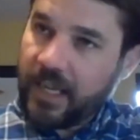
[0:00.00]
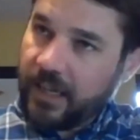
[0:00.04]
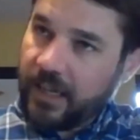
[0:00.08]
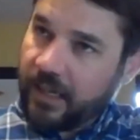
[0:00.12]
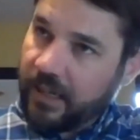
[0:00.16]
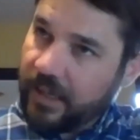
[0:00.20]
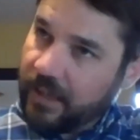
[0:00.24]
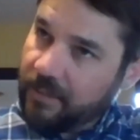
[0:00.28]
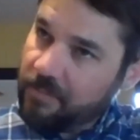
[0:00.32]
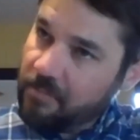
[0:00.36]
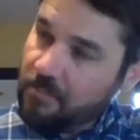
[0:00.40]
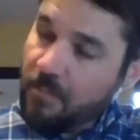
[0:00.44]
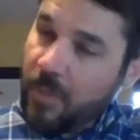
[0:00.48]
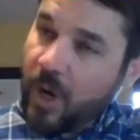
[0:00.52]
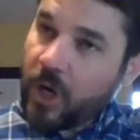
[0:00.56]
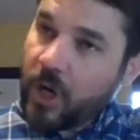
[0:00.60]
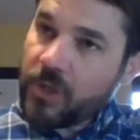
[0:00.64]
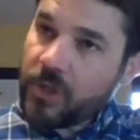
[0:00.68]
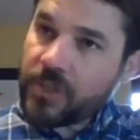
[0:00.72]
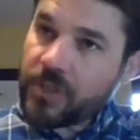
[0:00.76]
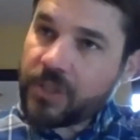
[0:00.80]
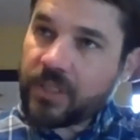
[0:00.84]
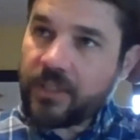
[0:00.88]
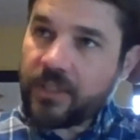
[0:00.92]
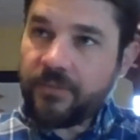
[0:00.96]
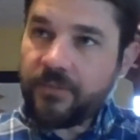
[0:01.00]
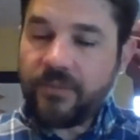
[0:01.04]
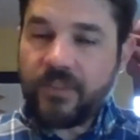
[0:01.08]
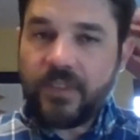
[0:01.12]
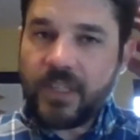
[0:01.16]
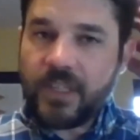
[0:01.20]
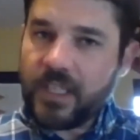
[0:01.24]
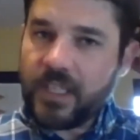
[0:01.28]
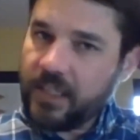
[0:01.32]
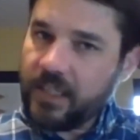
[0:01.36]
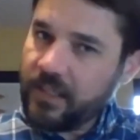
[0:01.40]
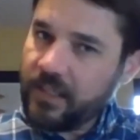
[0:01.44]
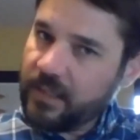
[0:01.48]
uh, most of
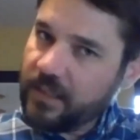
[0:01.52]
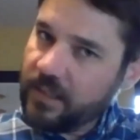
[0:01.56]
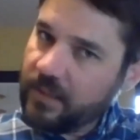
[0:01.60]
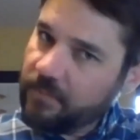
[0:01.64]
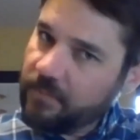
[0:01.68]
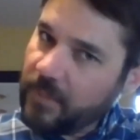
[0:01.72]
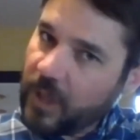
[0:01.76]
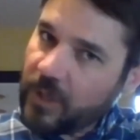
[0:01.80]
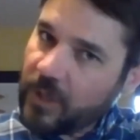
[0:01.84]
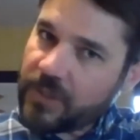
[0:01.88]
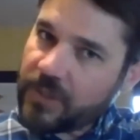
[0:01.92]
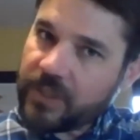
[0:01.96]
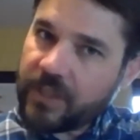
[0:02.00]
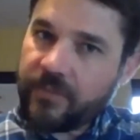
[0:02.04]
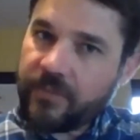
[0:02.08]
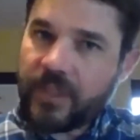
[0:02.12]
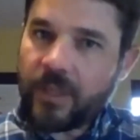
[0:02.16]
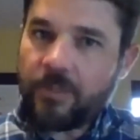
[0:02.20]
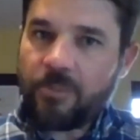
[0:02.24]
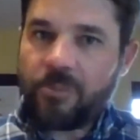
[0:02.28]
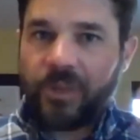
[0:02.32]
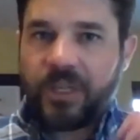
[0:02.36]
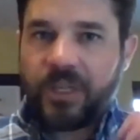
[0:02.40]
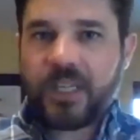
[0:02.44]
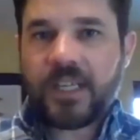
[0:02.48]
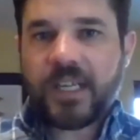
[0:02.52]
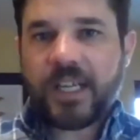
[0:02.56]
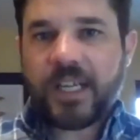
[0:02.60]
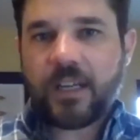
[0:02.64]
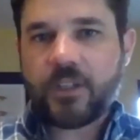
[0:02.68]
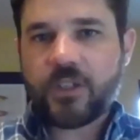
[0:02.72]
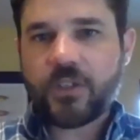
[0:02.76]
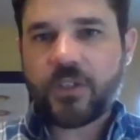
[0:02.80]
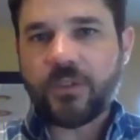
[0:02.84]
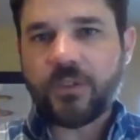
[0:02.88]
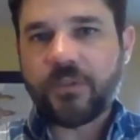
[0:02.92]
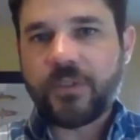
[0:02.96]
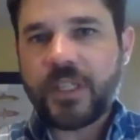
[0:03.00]
the most of the big
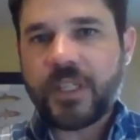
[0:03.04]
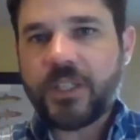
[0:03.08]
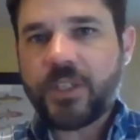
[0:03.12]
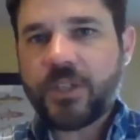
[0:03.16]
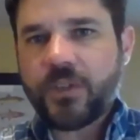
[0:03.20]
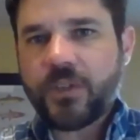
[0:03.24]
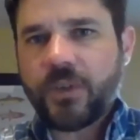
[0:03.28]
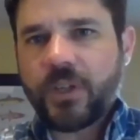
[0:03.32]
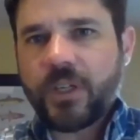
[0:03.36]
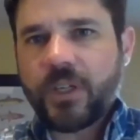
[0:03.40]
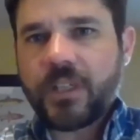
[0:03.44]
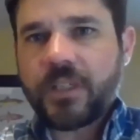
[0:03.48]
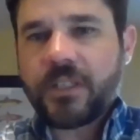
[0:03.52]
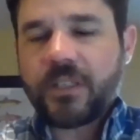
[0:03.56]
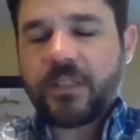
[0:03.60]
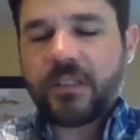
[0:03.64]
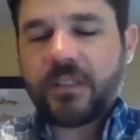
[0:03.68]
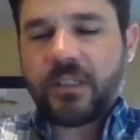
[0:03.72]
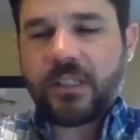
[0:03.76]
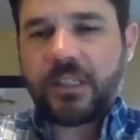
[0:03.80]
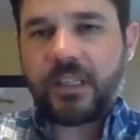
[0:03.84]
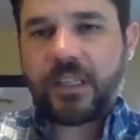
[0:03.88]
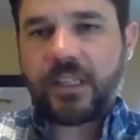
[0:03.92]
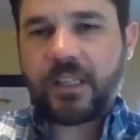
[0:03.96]
natural resource and,